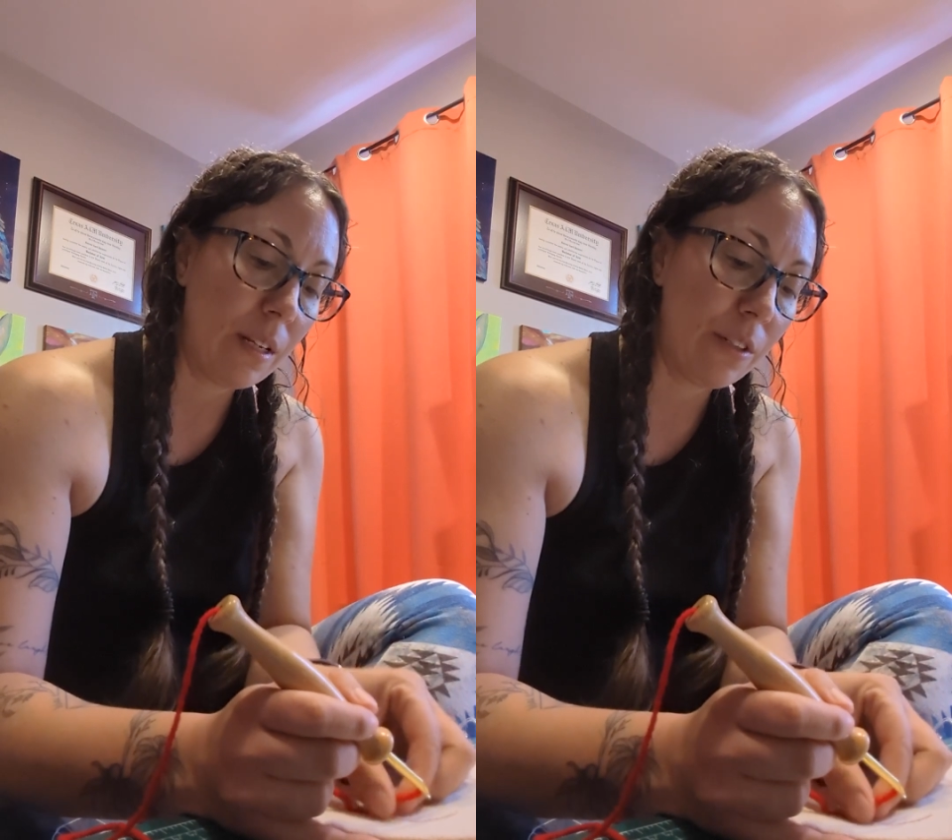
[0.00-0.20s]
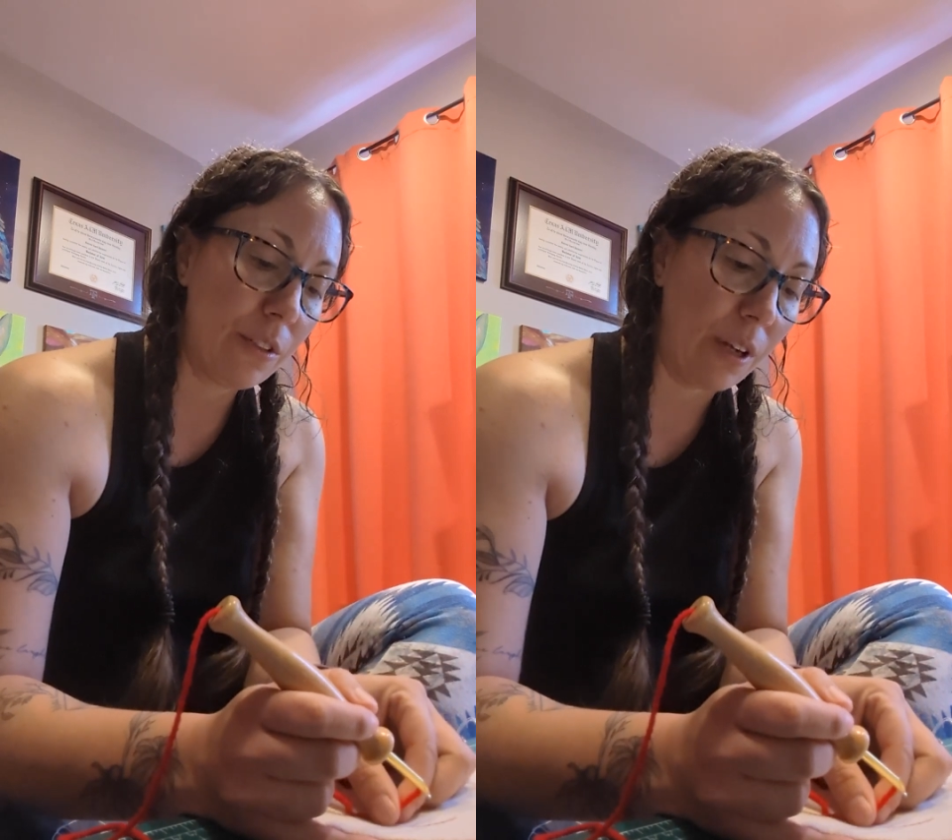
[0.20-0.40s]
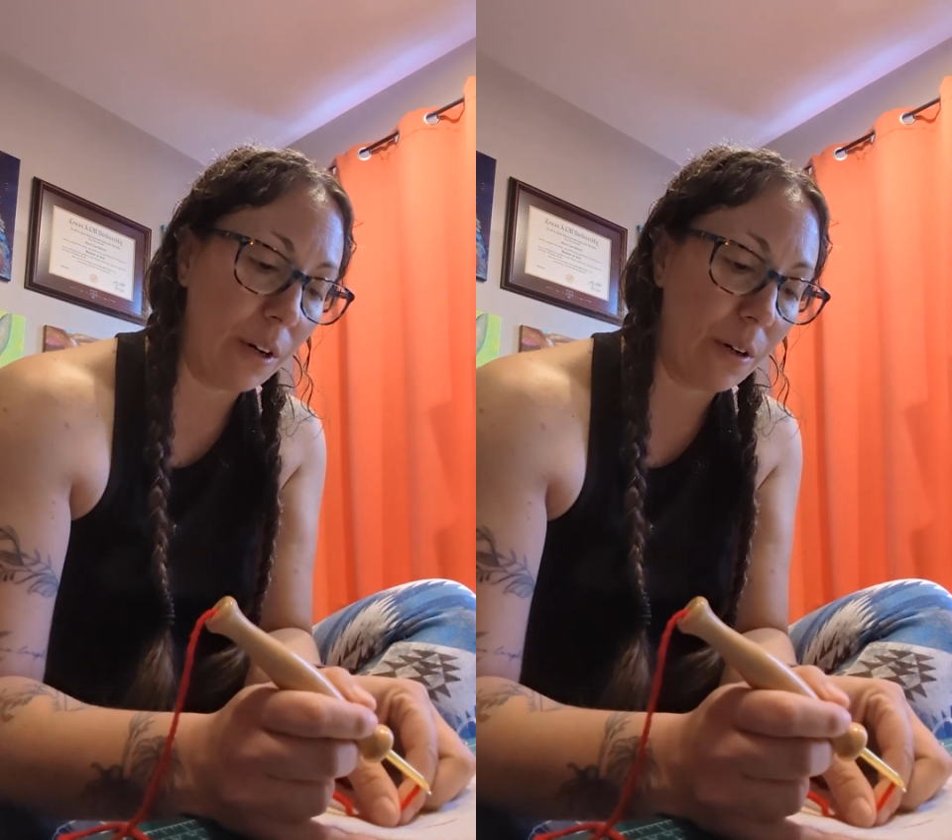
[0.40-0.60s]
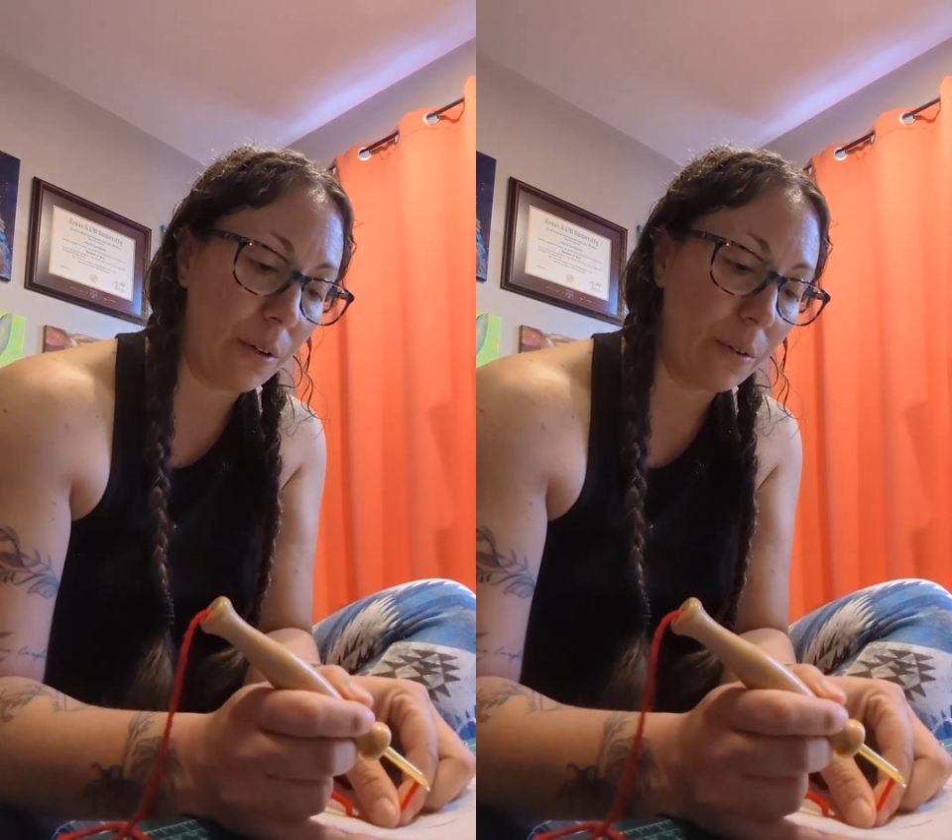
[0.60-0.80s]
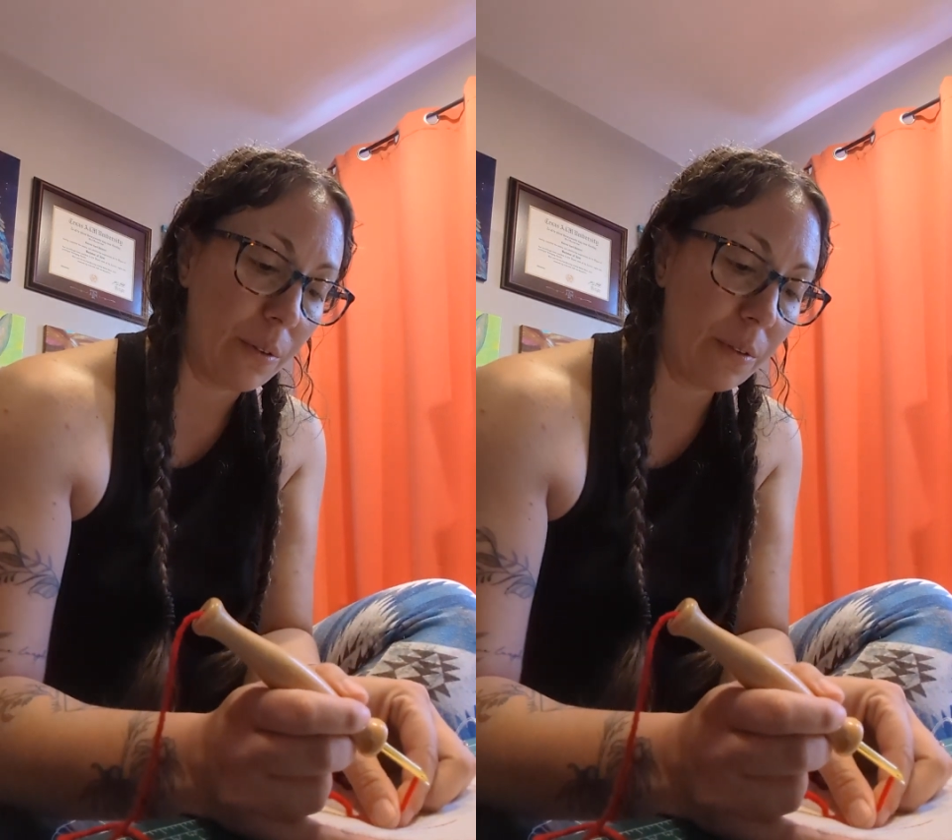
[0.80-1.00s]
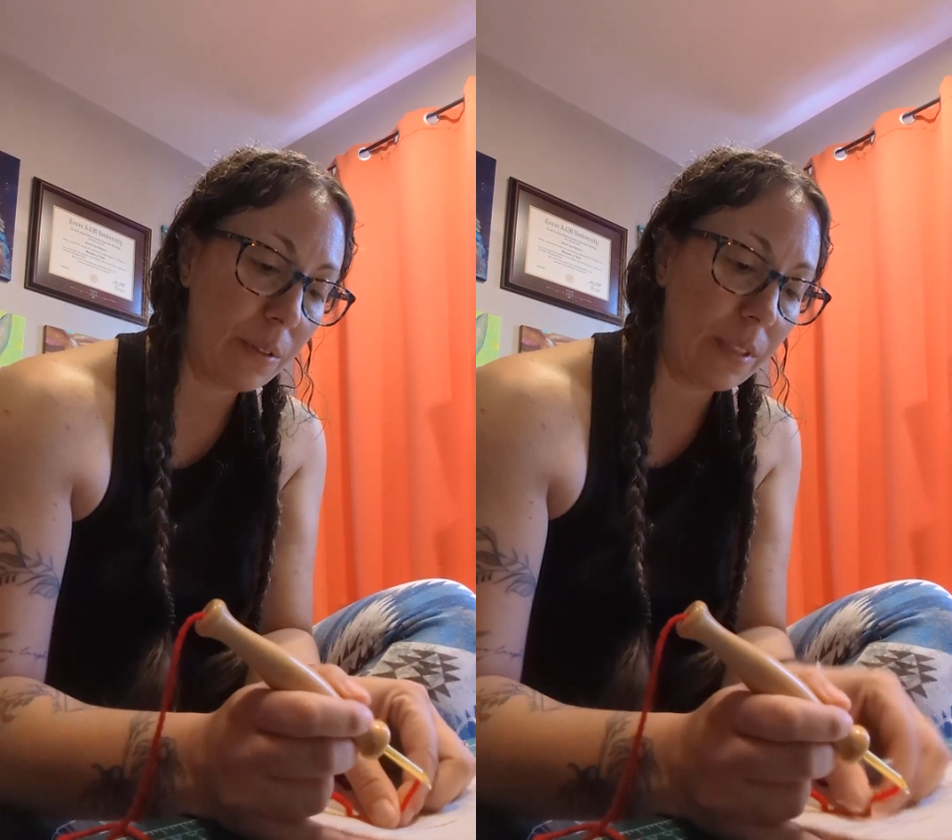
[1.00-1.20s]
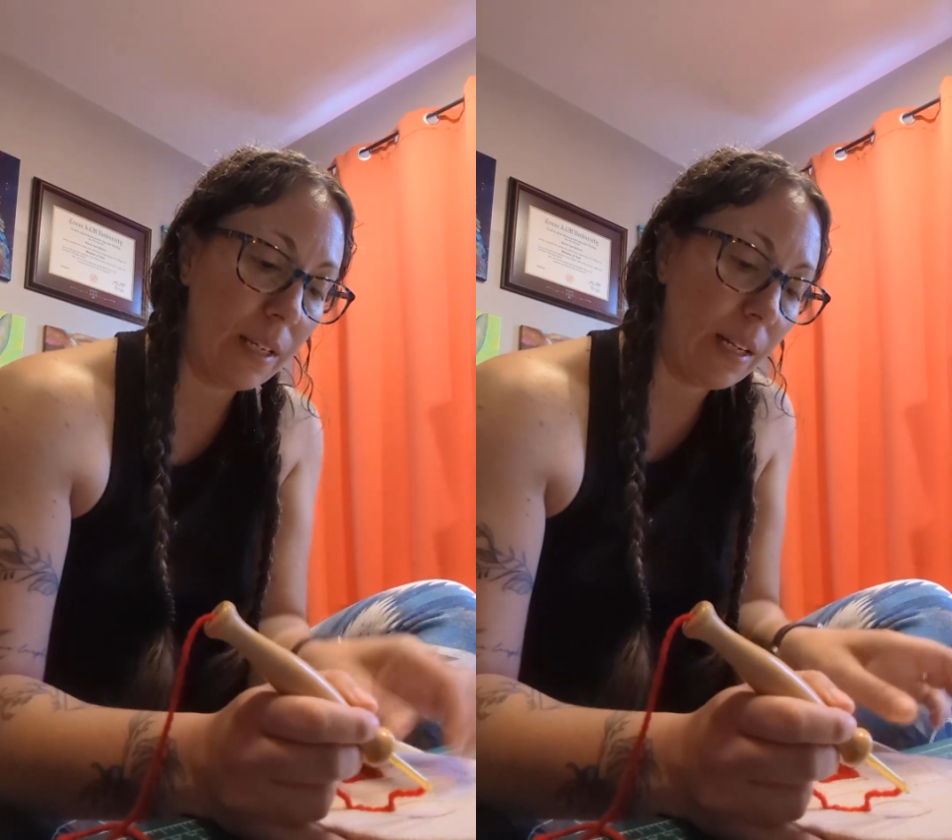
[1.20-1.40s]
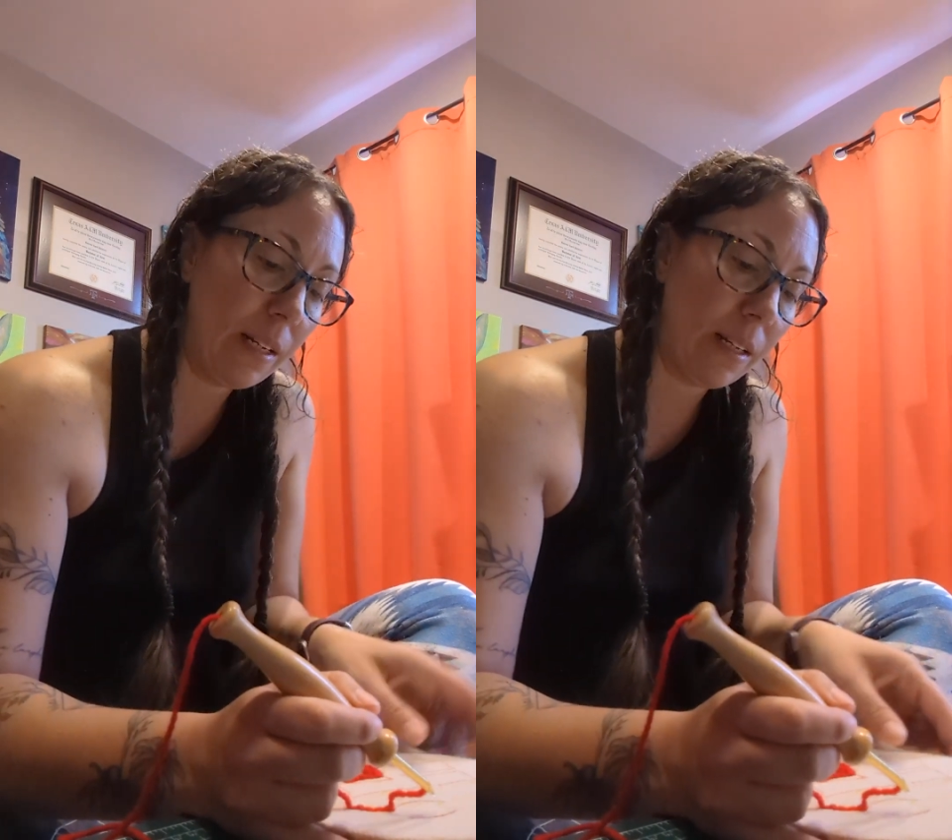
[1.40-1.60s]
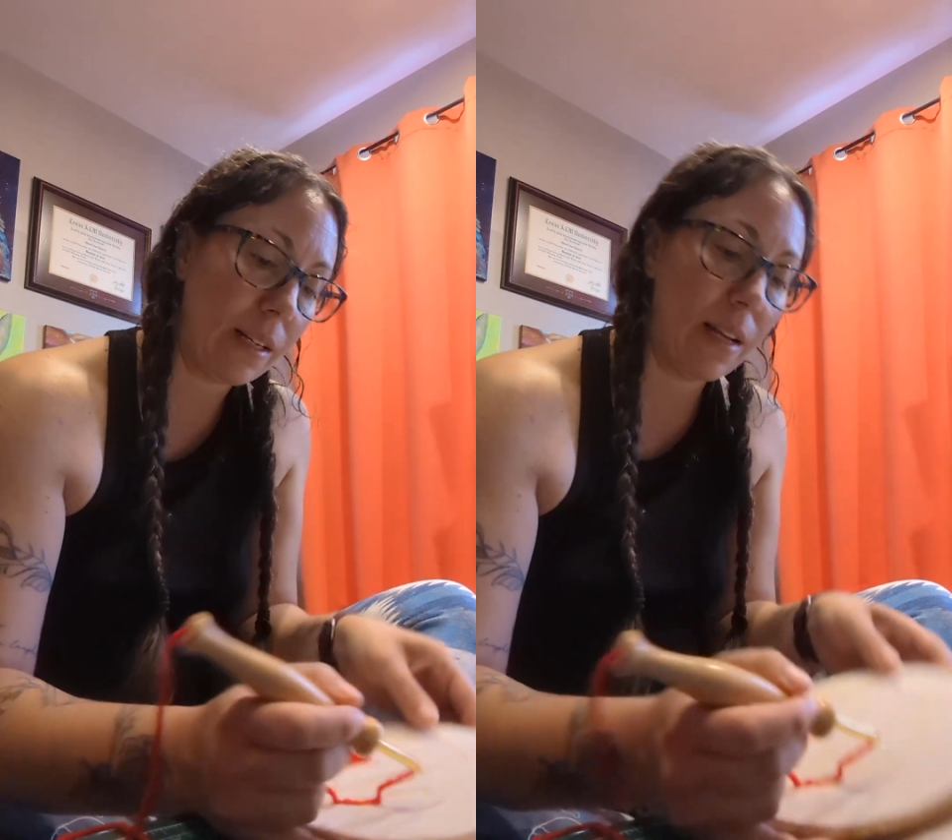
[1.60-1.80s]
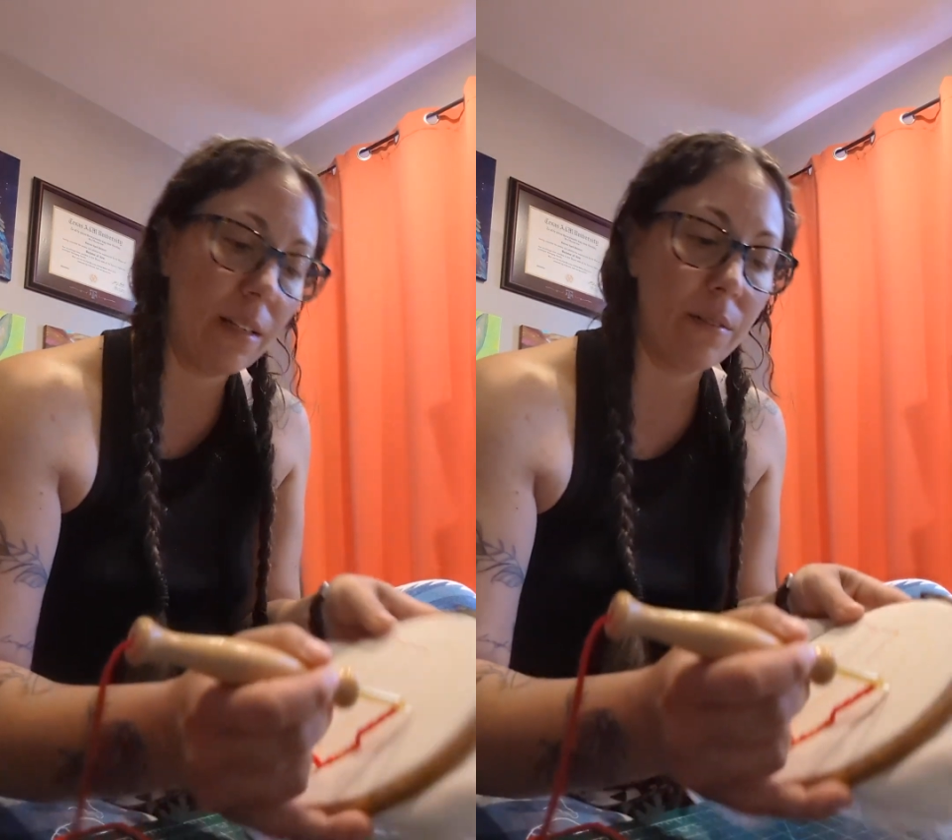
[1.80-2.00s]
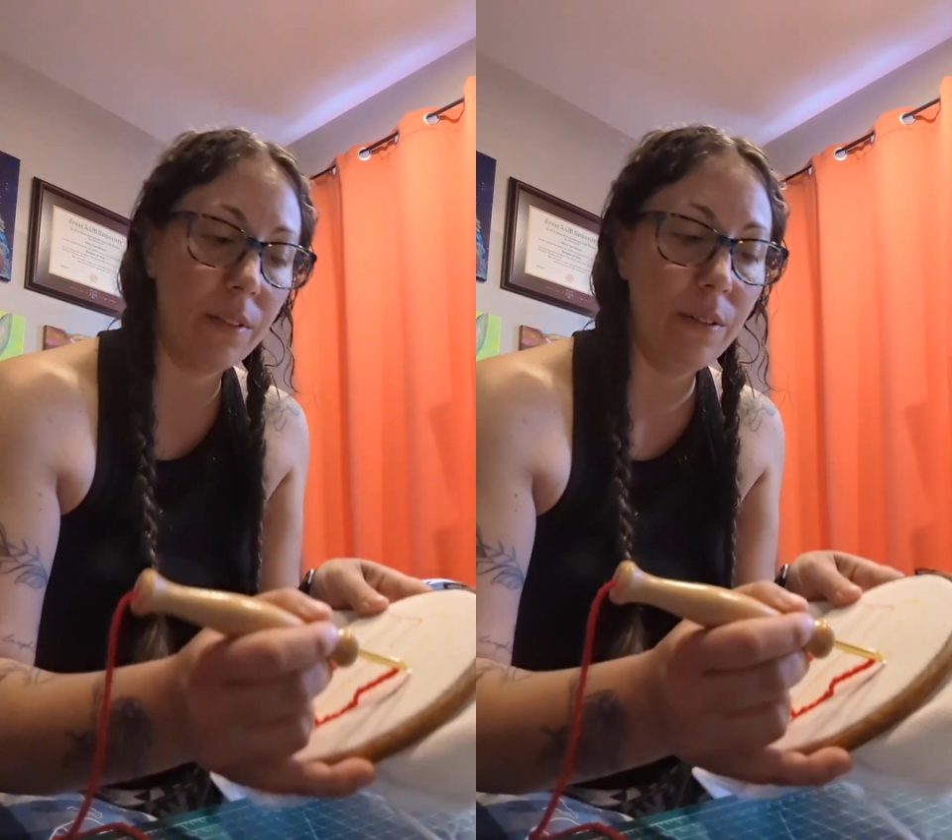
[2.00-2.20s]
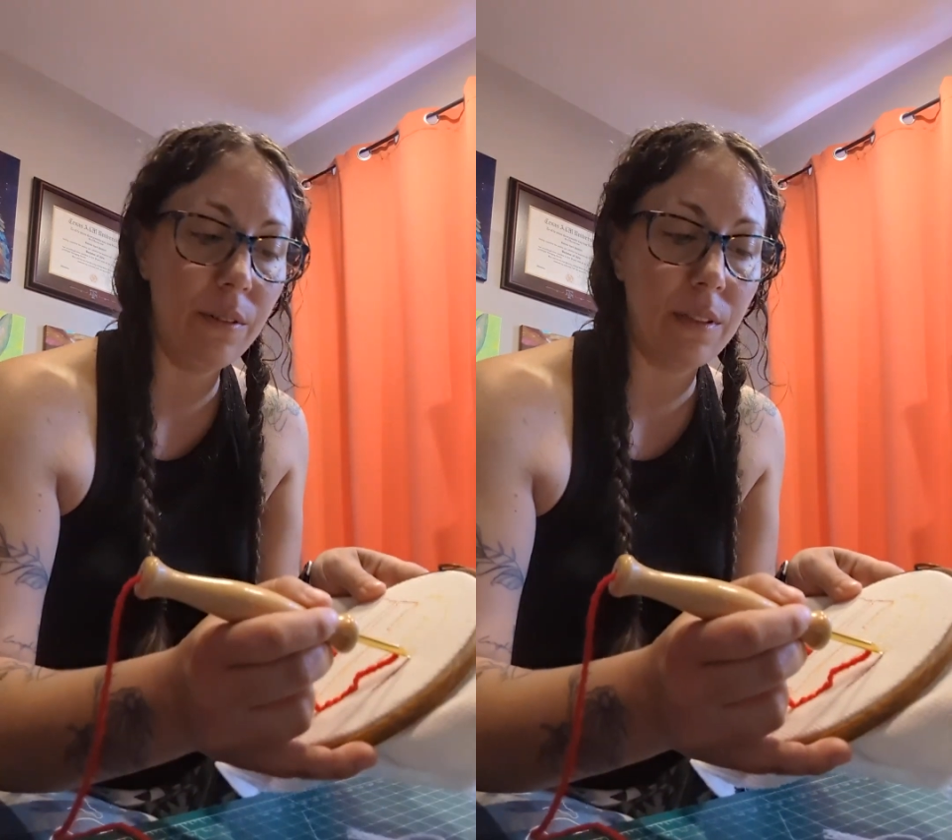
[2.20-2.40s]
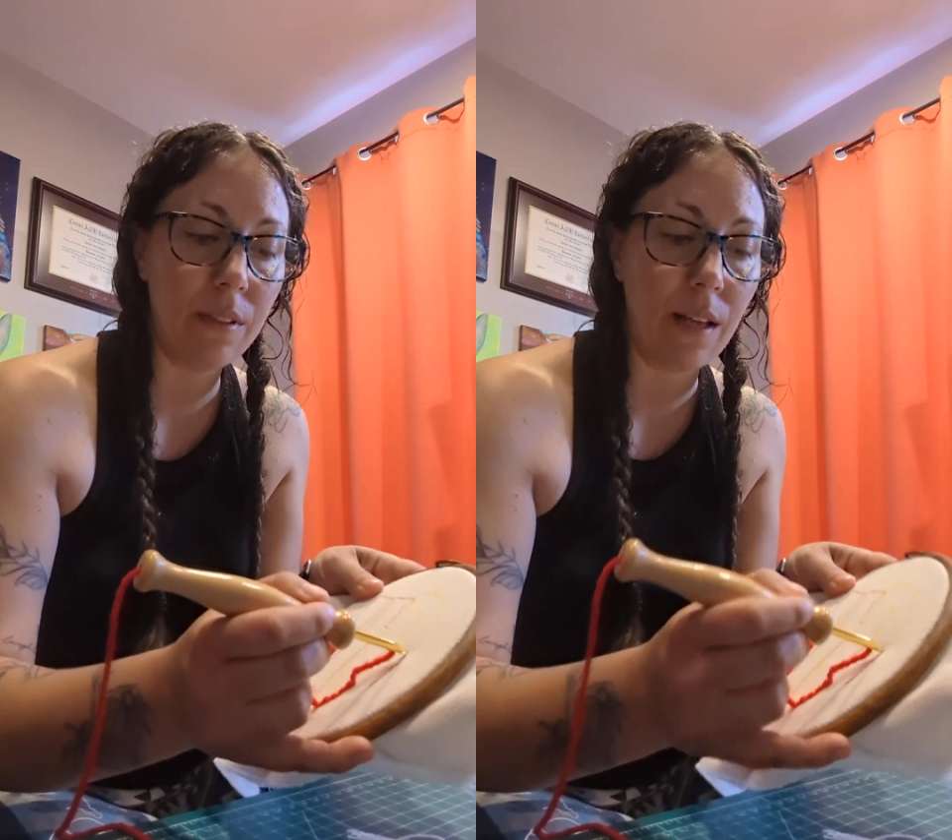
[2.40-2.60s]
So get it kind of loose,